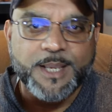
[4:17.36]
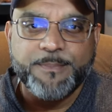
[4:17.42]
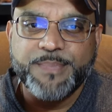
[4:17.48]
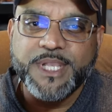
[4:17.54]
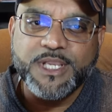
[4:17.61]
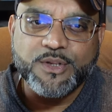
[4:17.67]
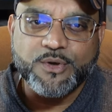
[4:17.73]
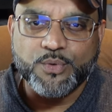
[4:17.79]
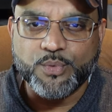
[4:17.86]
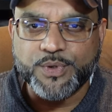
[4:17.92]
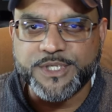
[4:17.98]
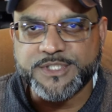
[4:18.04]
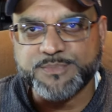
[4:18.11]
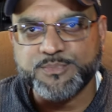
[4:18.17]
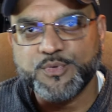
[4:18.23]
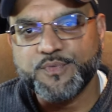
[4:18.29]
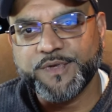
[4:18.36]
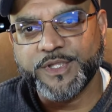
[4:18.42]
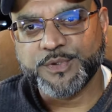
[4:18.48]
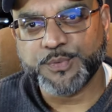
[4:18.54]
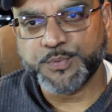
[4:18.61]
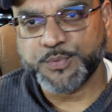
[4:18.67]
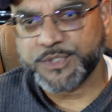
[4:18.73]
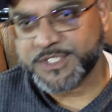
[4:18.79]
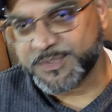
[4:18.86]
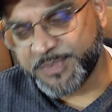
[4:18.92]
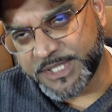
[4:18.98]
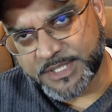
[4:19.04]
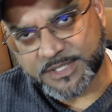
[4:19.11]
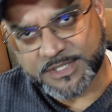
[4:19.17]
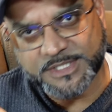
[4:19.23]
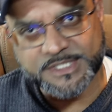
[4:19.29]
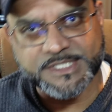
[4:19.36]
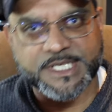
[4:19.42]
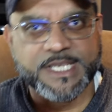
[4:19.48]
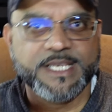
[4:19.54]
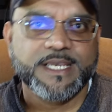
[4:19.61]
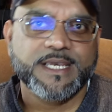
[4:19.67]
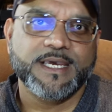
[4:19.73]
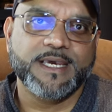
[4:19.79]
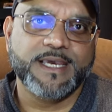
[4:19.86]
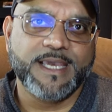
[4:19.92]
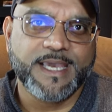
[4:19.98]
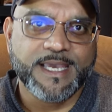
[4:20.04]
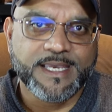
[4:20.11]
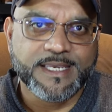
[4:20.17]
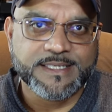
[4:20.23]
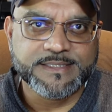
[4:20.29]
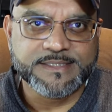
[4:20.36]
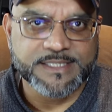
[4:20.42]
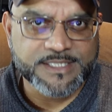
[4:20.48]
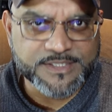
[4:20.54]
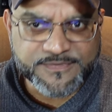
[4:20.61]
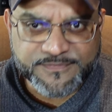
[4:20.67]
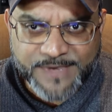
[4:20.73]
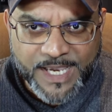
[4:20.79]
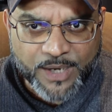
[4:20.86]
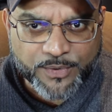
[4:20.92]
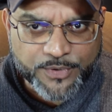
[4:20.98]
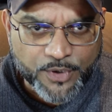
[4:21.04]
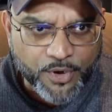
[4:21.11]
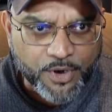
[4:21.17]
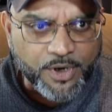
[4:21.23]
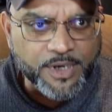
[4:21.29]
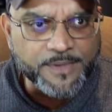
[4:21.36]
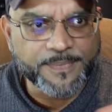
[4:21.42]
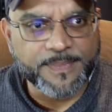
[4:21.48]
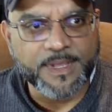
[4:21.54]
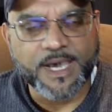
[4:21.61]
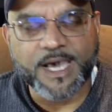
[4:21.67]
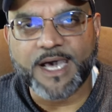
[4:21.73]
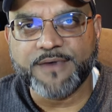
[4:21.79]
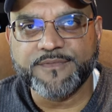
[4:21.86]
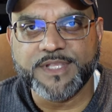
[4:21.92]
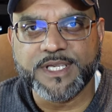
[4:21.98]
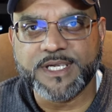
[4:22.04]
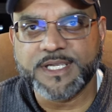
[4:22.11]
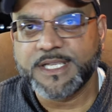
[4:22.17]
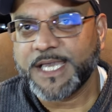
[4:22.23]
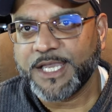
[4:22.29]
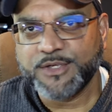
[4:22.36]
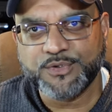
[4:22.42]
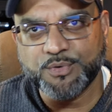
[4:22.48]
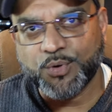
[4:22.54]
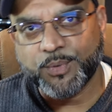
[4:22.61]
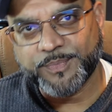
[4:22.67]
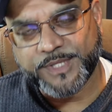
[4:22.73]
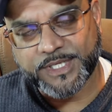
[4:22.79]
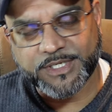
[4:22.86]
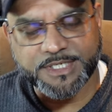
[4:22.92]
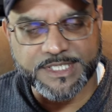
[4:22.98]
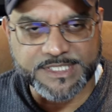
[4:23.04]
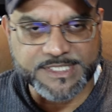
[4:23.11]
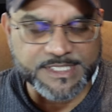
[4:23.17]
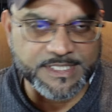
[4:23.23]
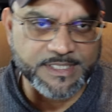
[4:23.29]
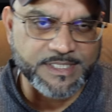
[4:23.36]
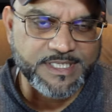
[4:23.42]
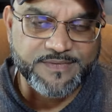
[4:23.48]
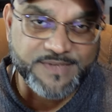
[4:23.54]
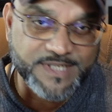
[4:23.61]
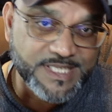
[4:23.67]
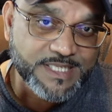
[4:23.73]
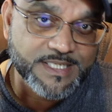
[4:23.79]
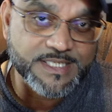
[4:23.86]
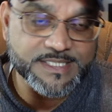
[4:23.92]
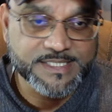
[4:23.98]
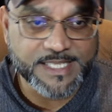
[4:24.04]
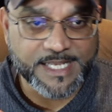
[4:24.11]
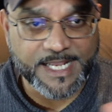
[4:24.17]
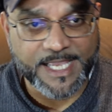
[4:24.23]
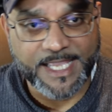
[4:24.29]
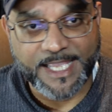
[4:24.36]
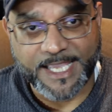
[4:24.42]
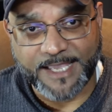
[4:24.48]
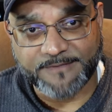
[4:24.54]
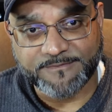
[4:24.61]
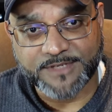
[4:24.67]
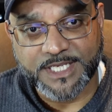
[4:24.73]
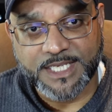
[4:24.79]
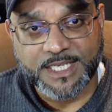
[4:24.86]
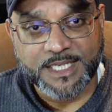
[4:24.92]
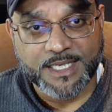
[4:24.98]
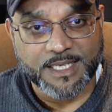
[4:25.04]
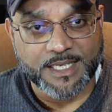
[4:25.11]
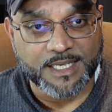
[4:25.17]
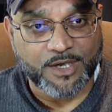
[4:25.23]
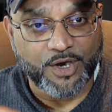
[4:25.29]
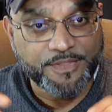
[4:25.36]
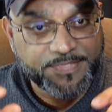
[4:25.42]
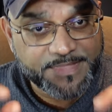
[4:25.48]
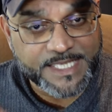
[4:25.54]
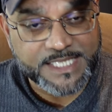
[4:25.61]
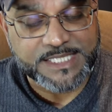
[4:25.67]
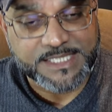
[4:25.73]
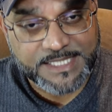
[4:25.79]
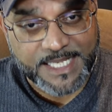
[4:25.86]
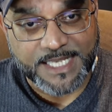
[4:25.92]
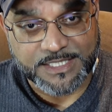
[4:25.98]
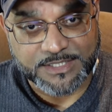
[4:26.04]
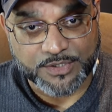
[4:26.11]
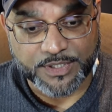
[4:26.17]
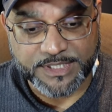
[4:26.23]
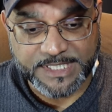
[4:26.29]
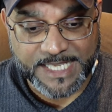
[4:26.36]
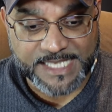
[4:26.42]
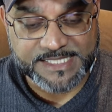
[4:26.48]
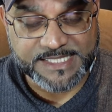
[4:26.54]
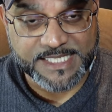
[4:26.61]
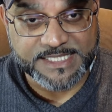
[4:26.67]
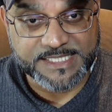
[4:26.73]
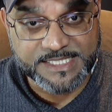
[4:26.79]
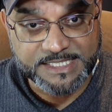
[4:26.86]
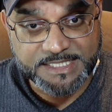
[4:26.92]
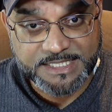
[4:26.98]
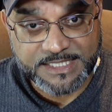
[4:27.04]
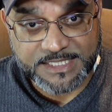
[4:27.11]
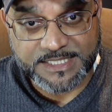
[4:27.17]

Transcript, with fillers: pink noise moving through the speakers uh, as it is found on the Avia Guide to Home Theater disc, uh, DVD disc that I have. Uh, on this test, on the SACT,